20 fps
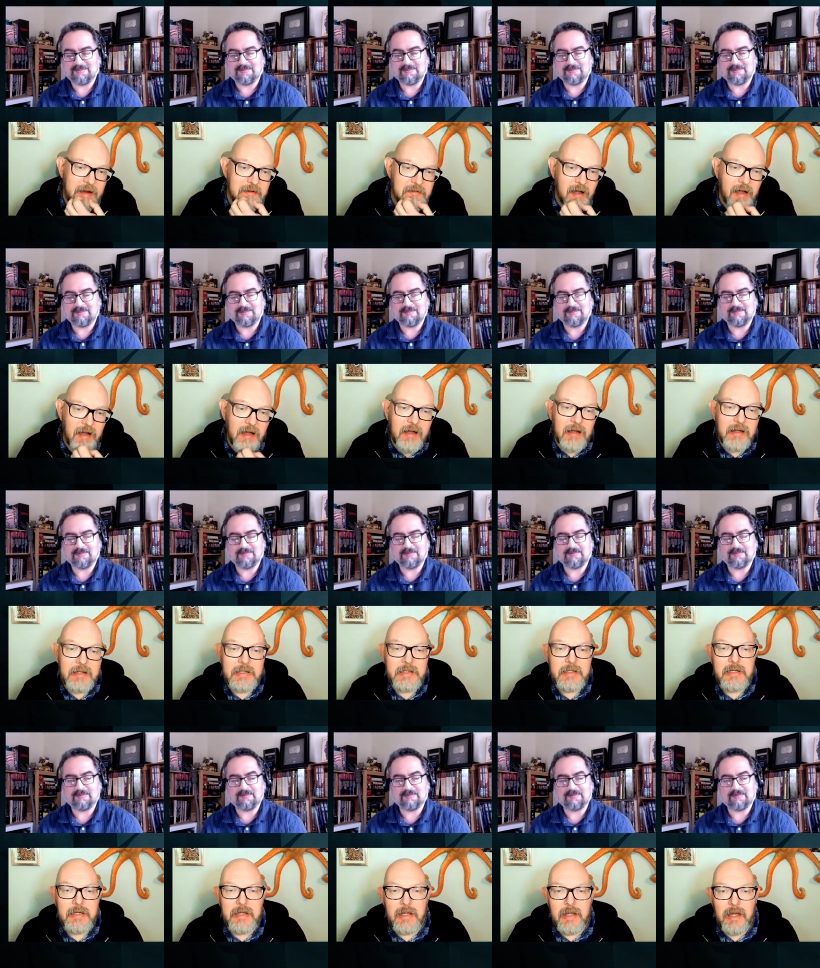Speaker 1: are...
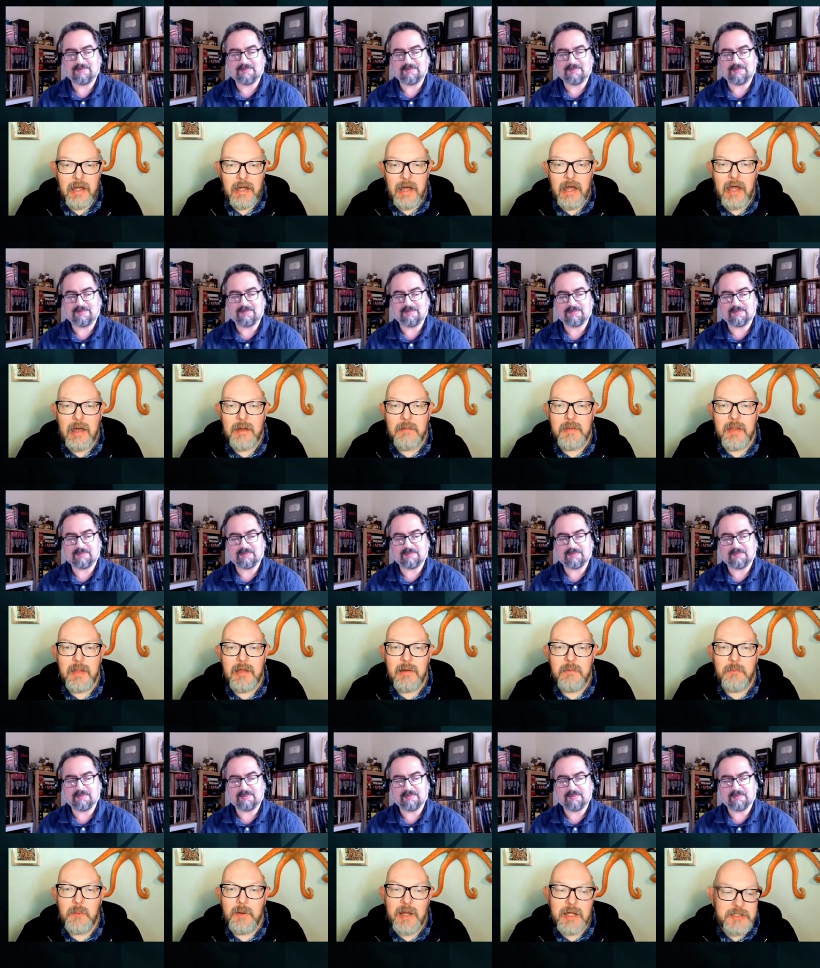
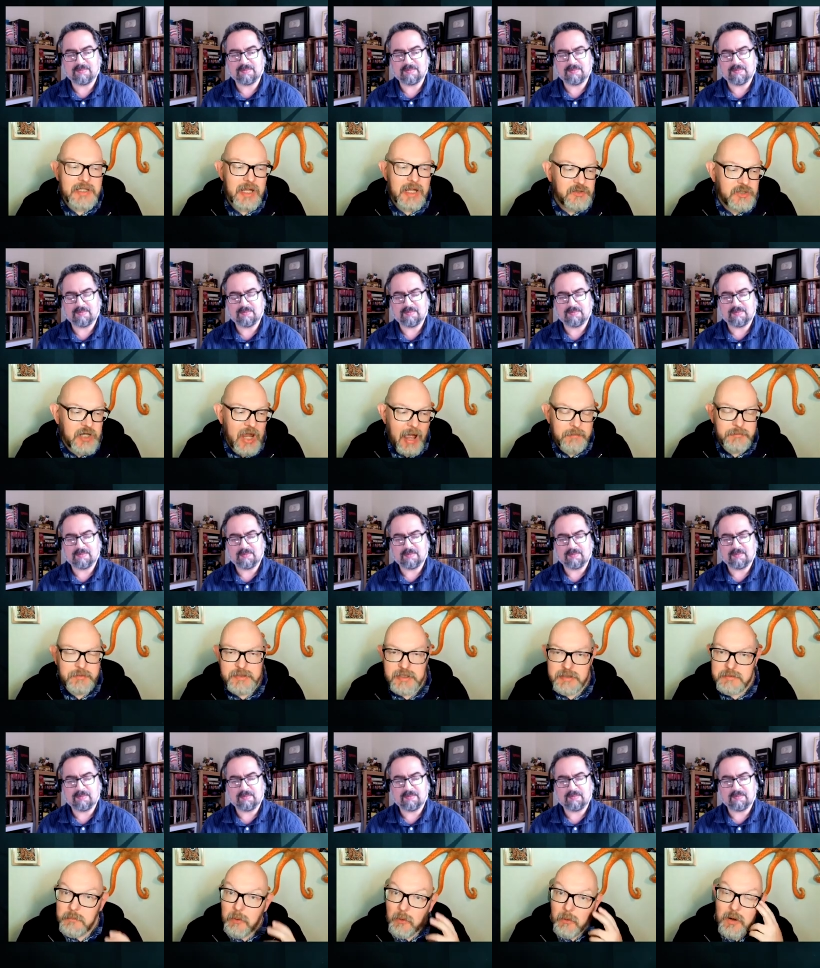when I say chapters,
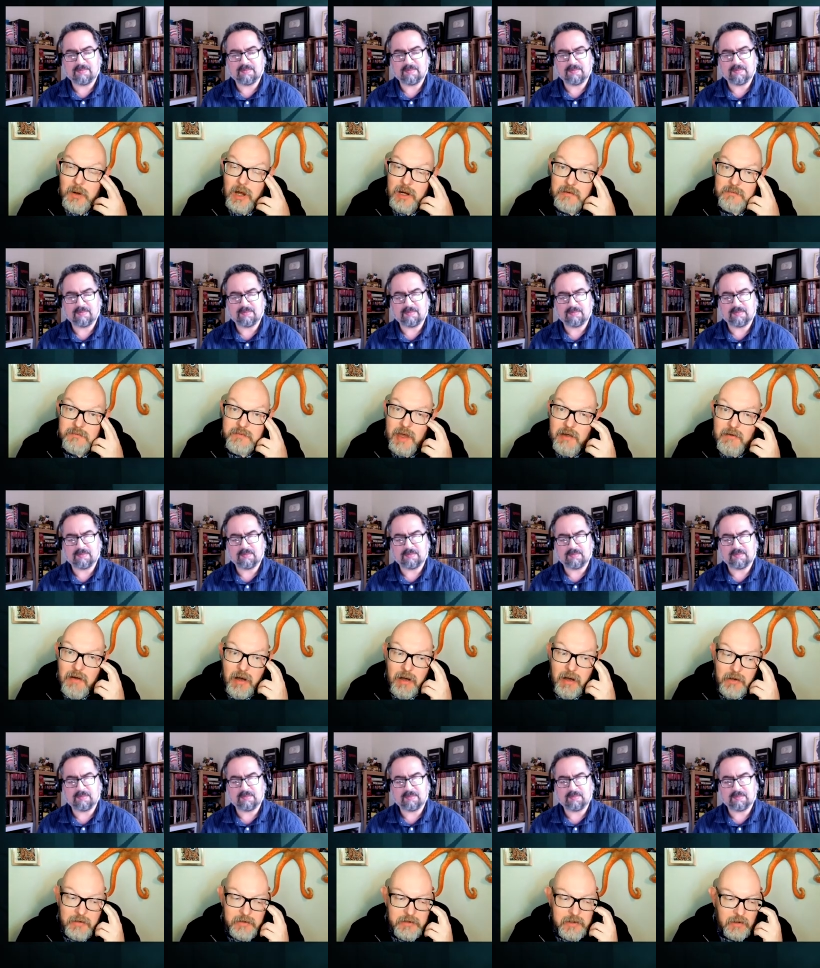it's more kind of there
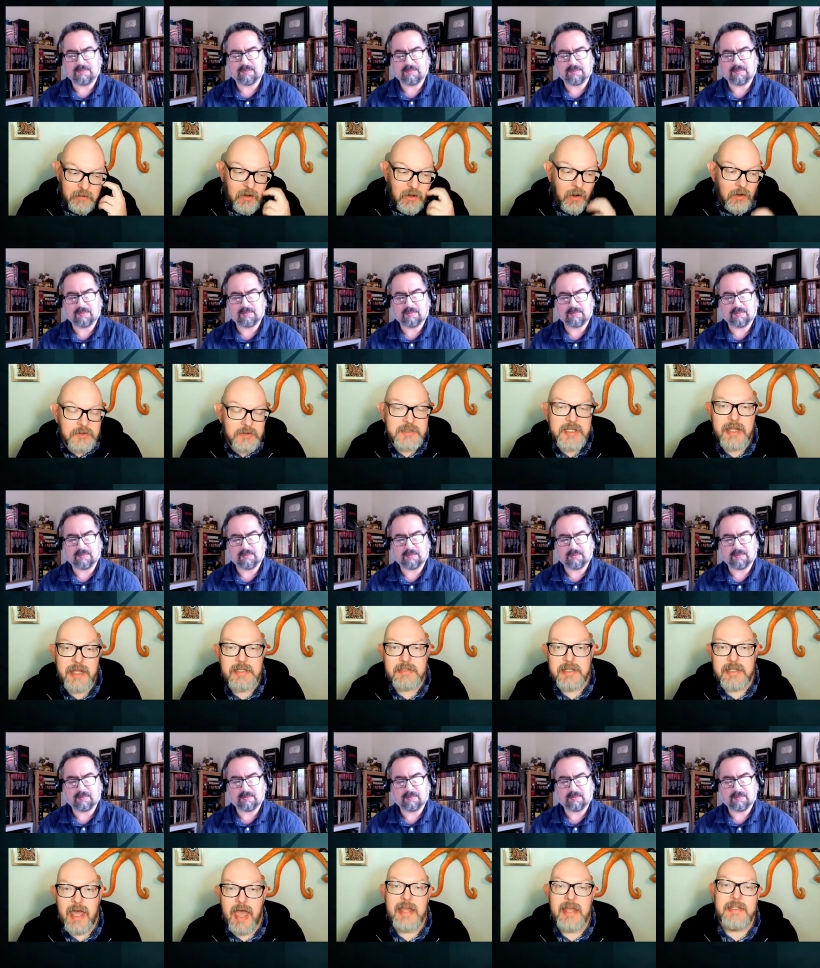are
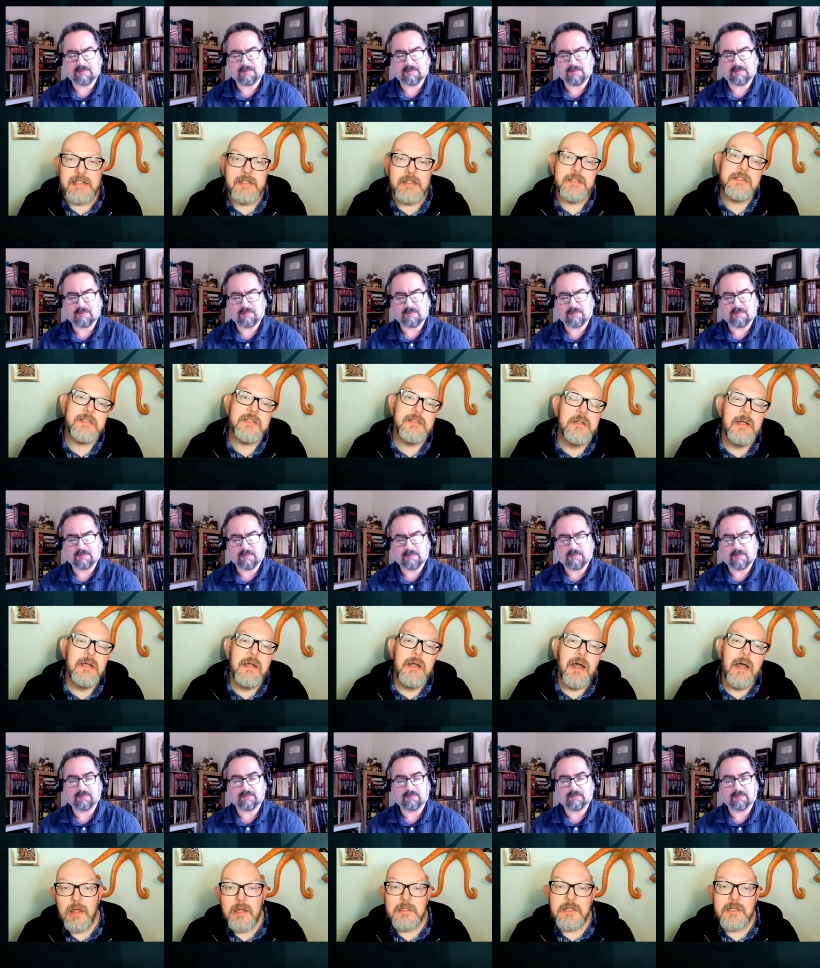content headers.
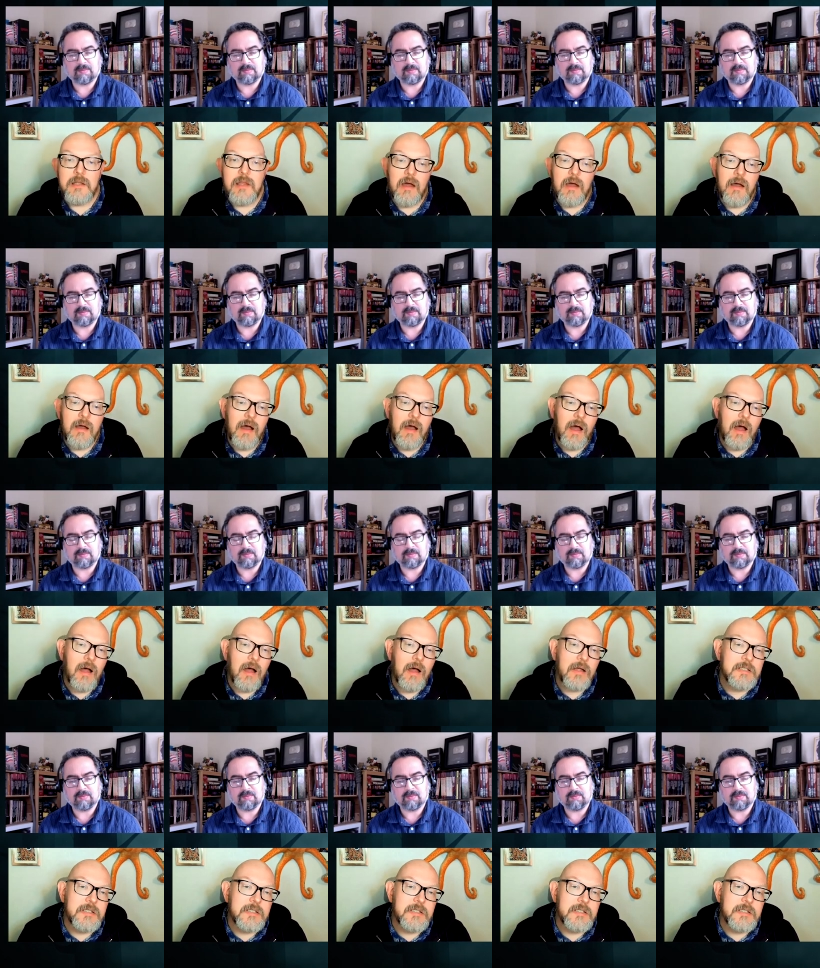So there are